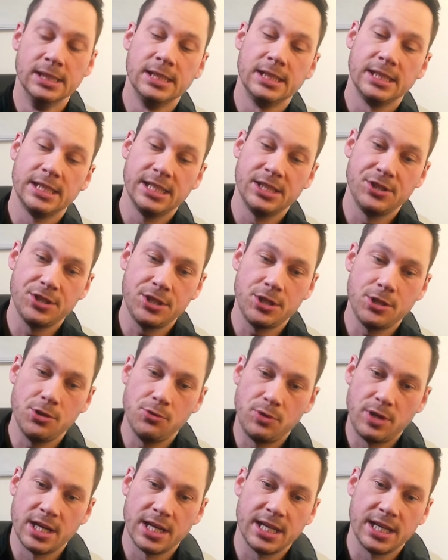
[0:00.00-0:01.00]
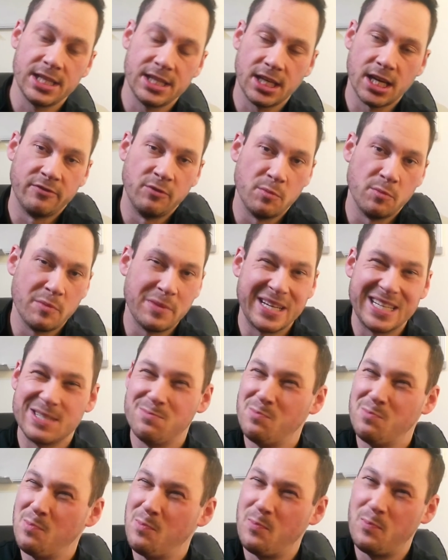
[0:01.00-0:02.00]
In the UK, the government makes
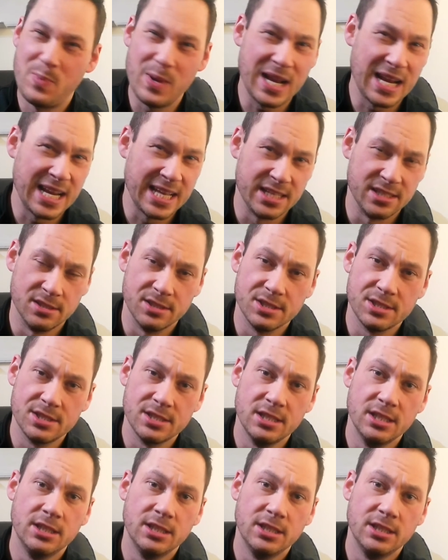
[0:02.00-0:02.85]
billions